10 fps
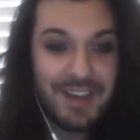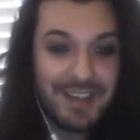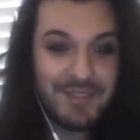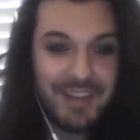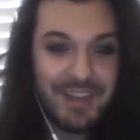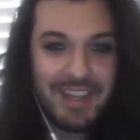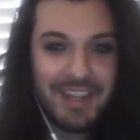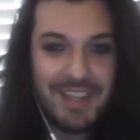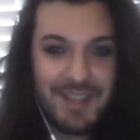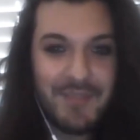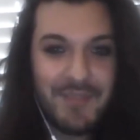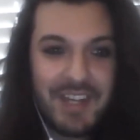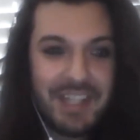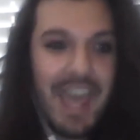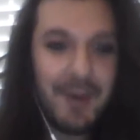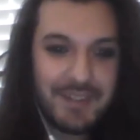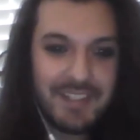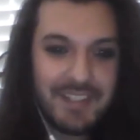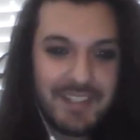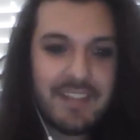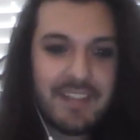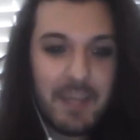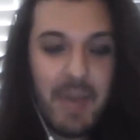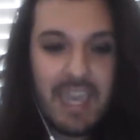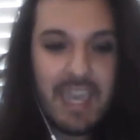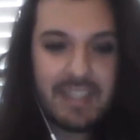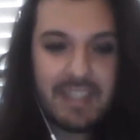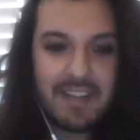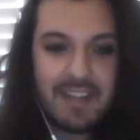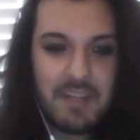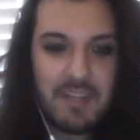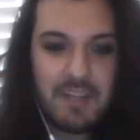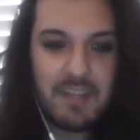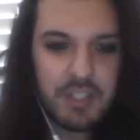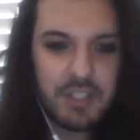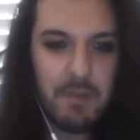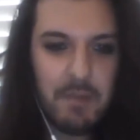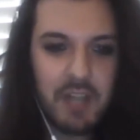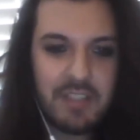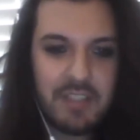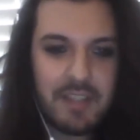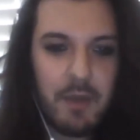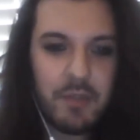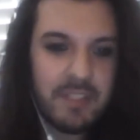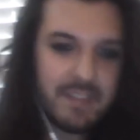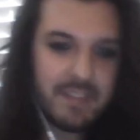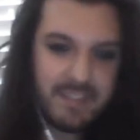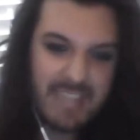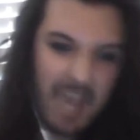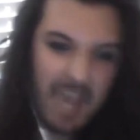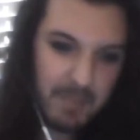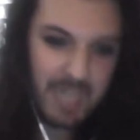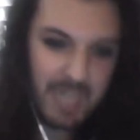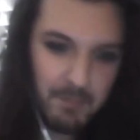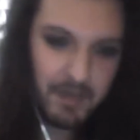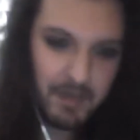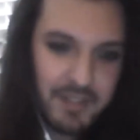oh. is I just found it, it's funny now it is. That's like I hated Anthony Burch that much. That's kind of wanted to stab him.